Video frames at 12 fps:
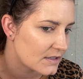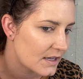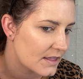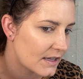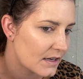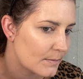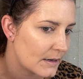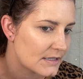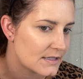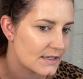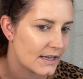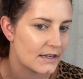I think my
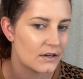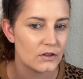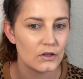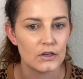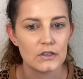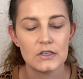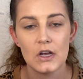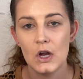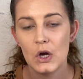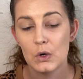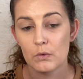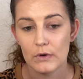skin looks
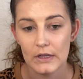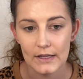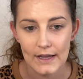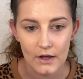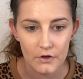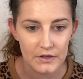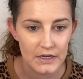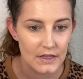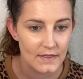really healthy.